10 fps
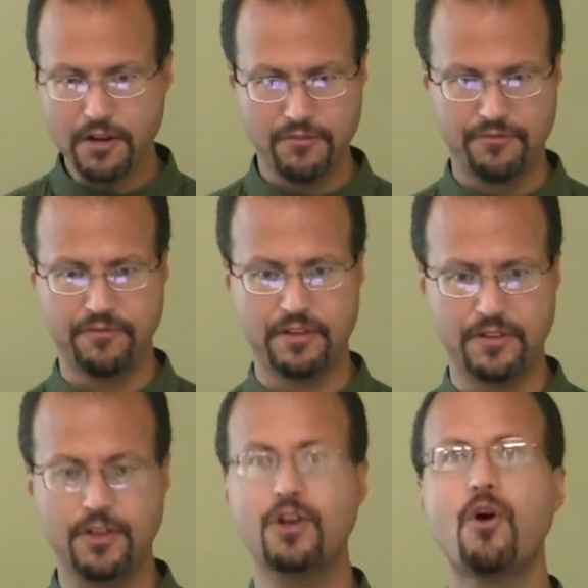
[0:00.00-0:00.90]
of
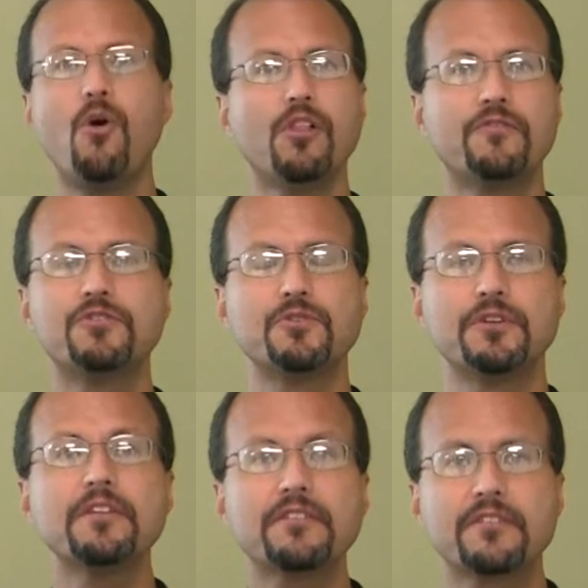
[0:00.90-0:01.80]
the goal of
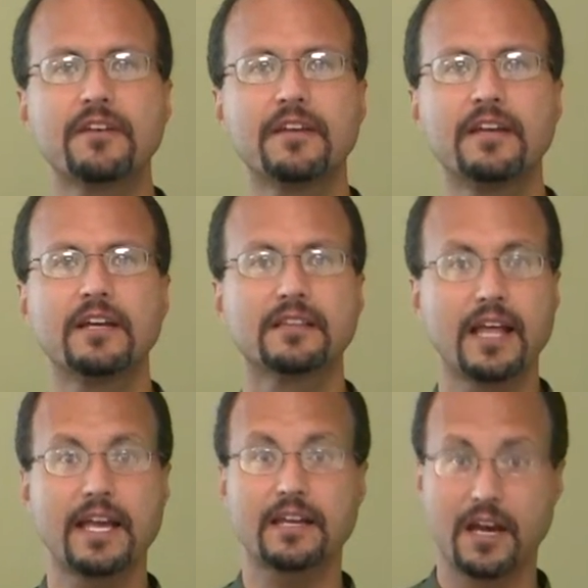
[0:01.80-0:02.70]
Judith,
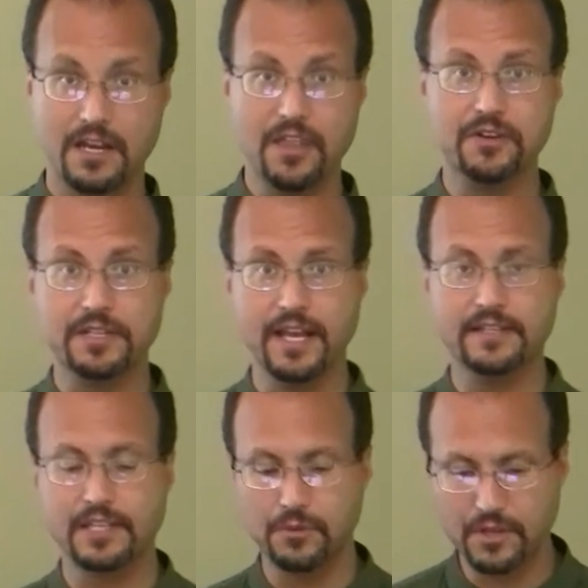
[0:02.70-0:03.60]
like another
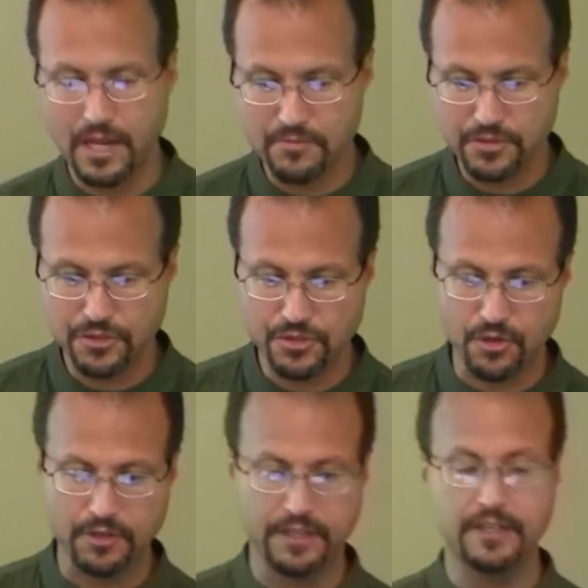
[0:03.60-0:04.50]
text that we'll come to
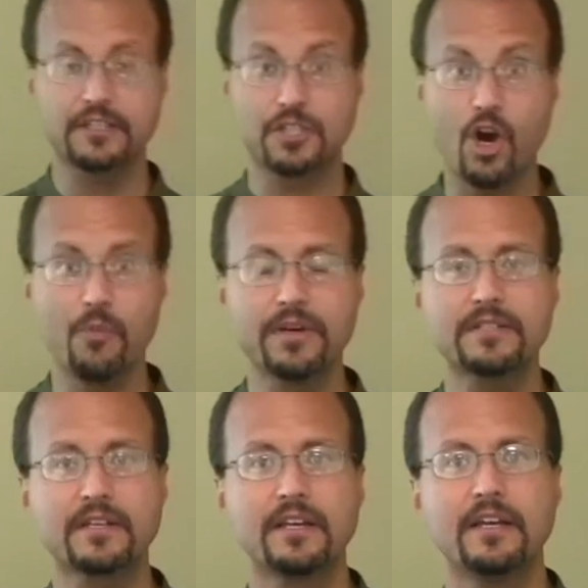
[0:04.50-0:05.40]
shortly,
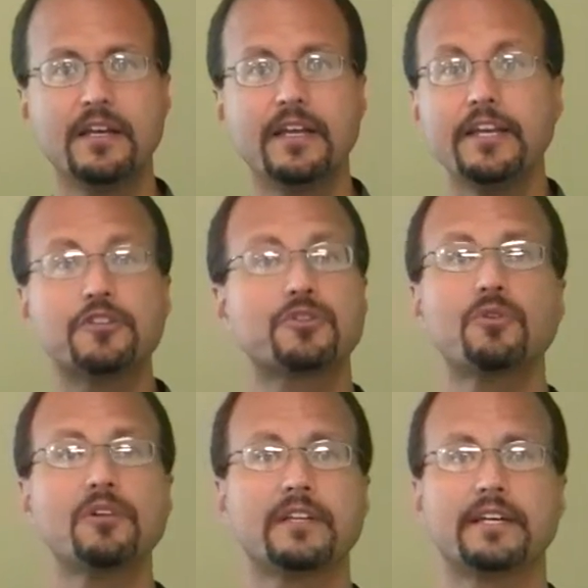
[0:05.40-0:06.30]
Tobit, is
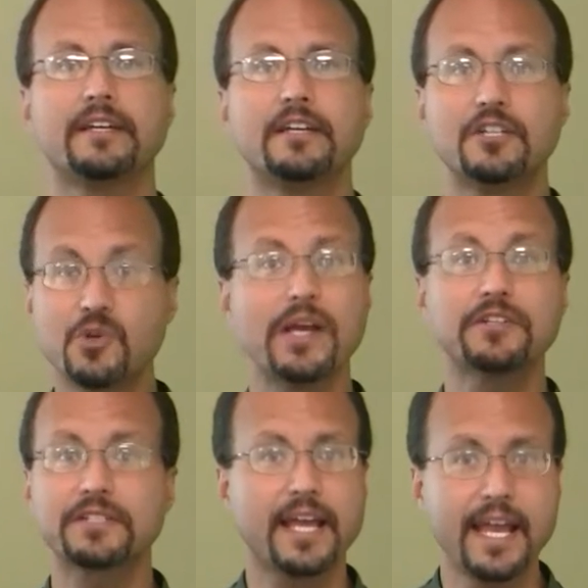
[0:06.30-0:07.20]
surely to
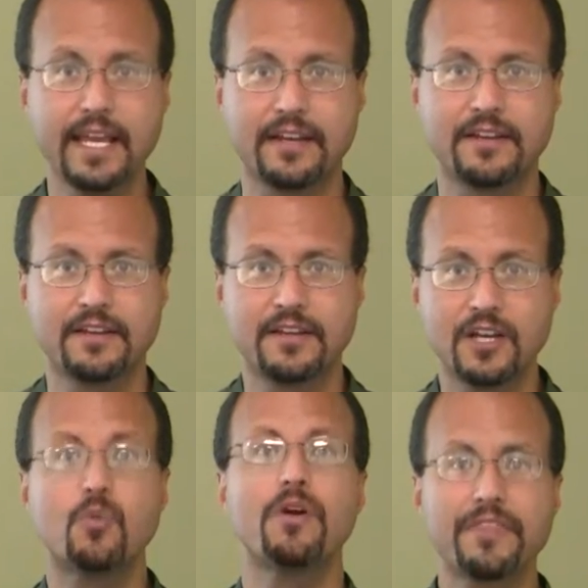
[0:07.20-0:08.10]
entertain
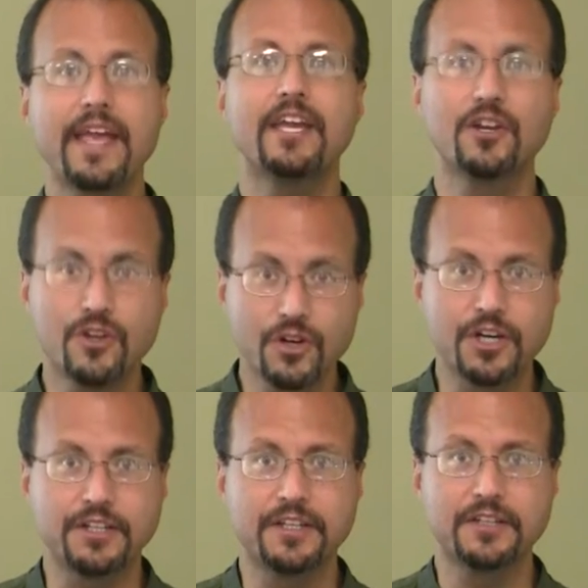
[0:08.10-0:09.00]
with a
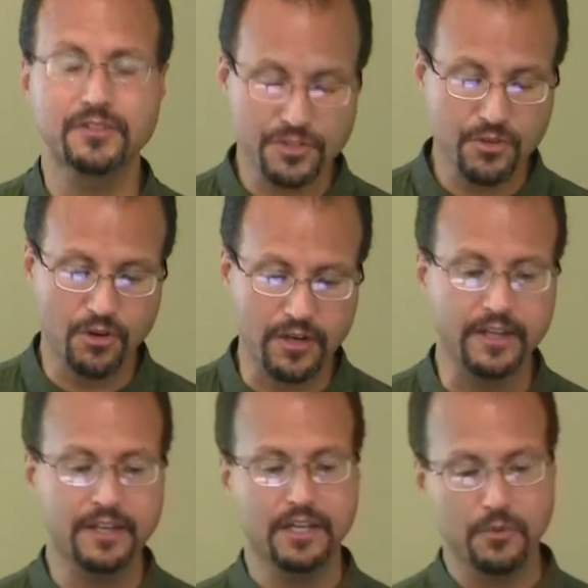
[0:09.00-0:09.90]
good
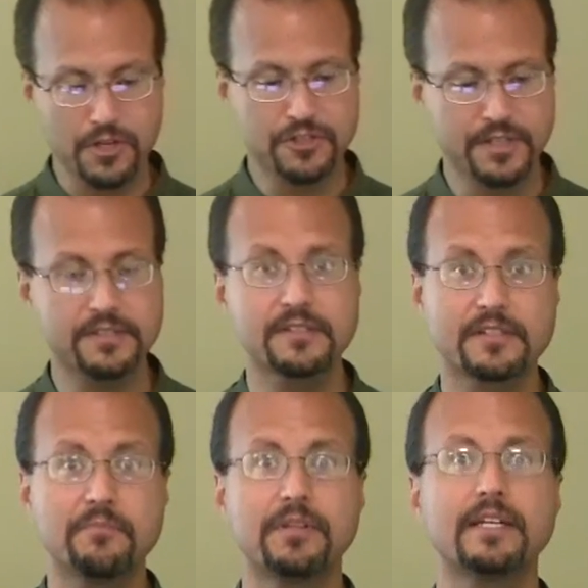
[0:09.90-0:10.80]
story, which this
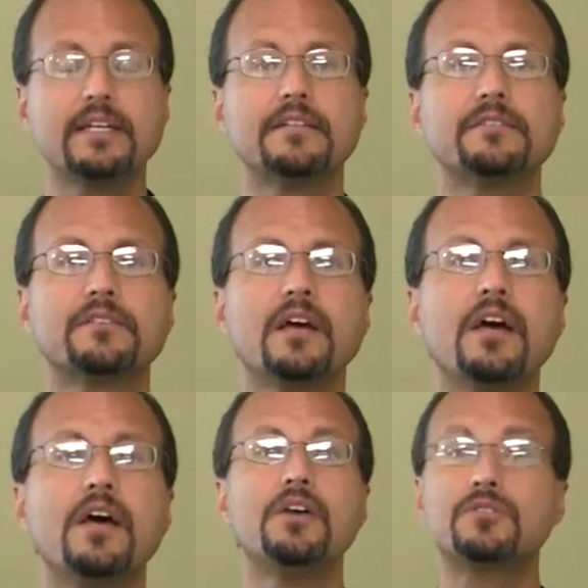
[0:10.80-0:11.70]
simply is.
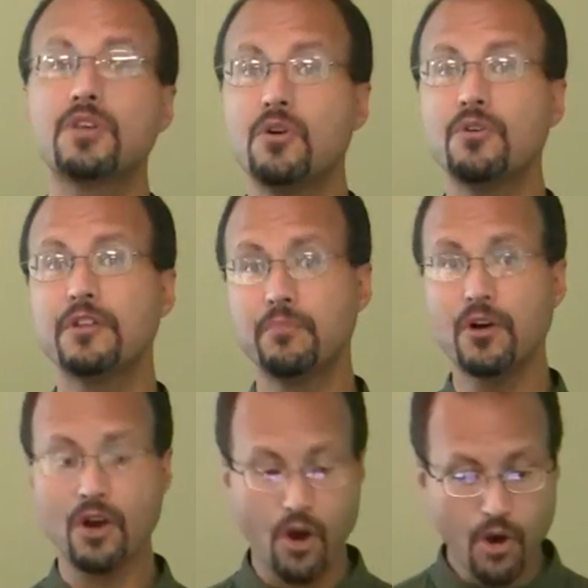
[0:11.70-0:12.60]
So the
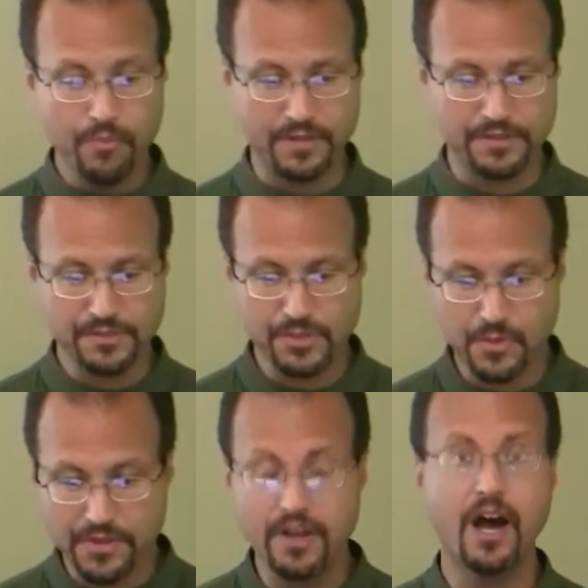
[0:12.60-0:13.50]
book opens
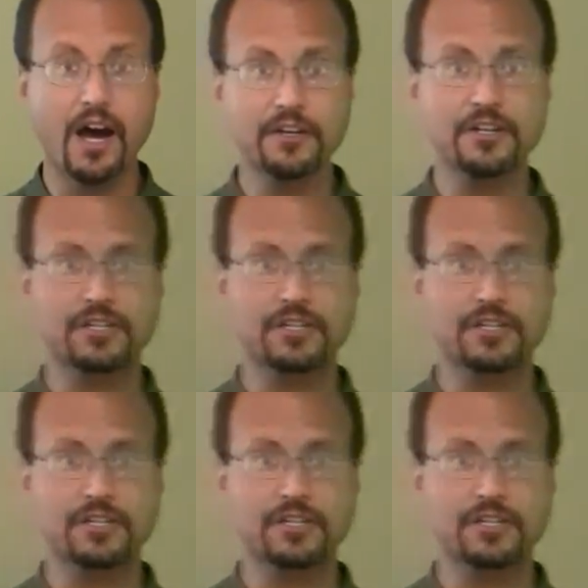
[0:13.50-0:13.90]
with an honor